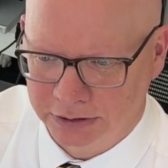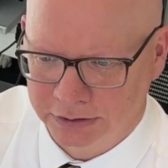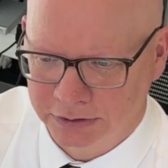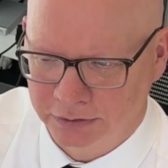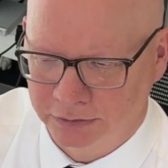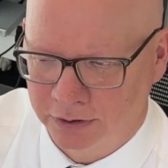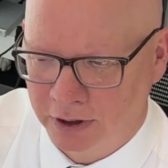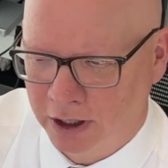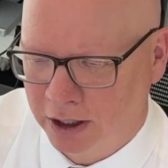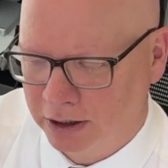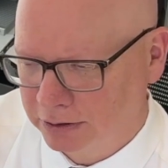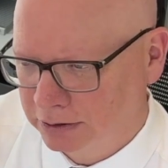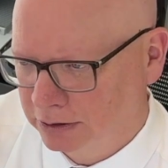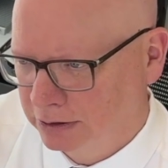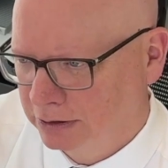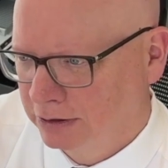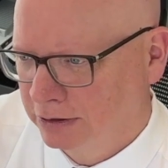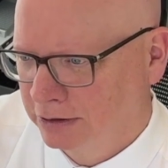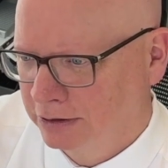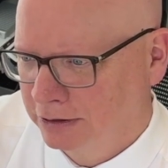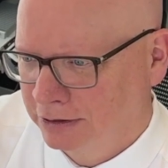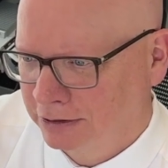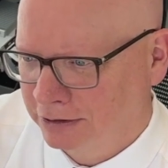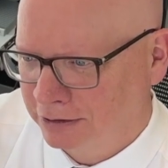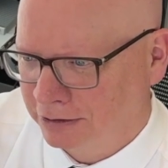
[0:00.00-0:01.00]
So not
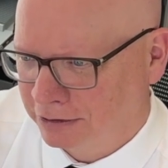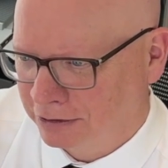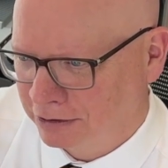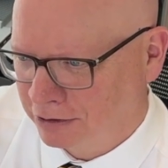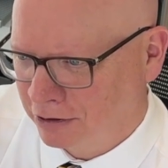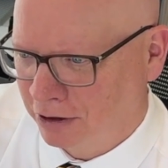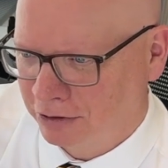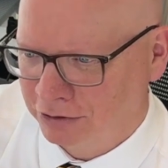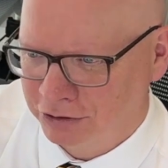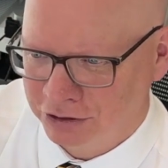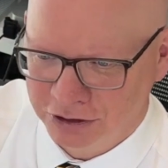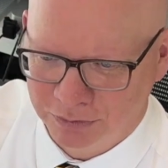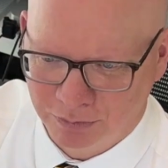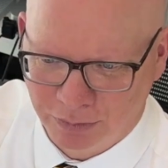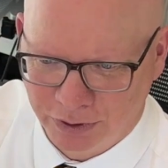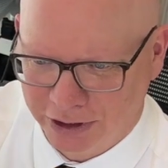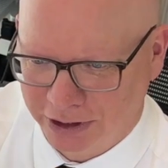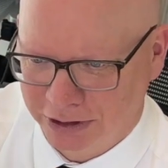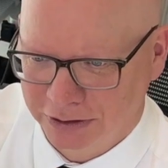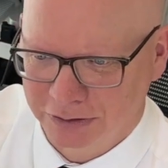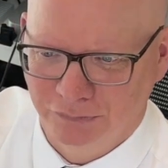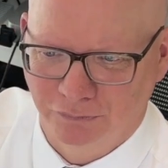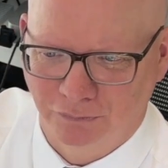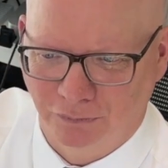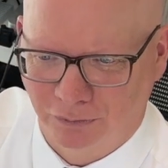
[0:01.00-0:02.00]

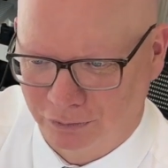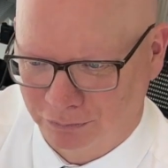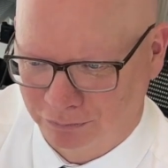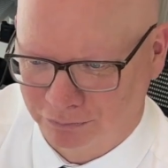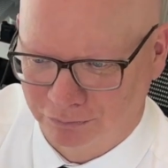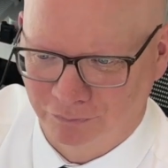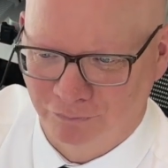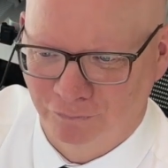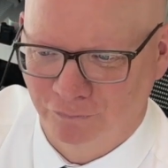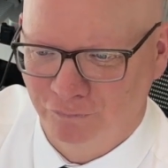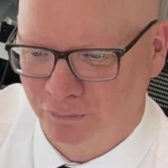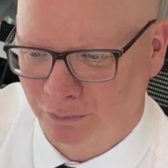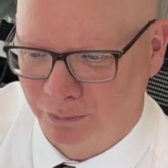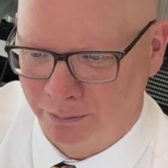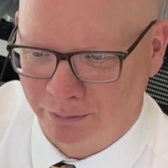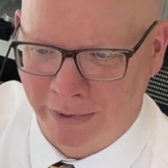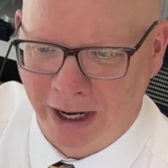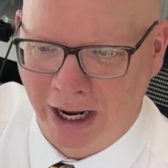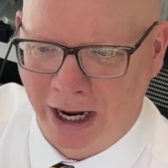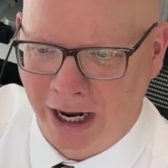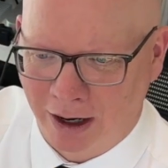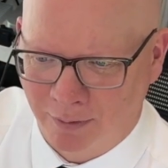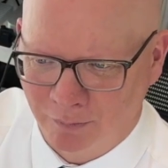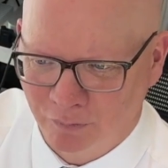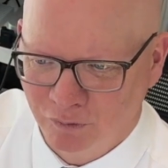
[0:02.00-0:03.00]
GPS for
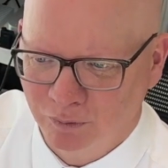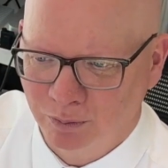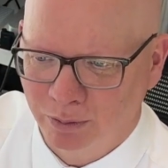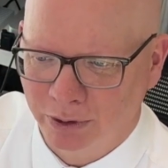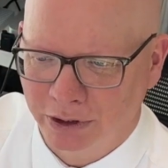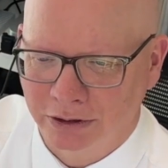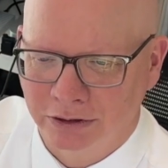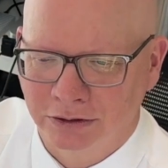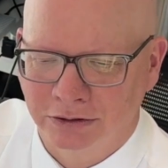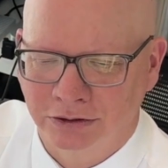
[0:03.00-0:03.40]
maps, but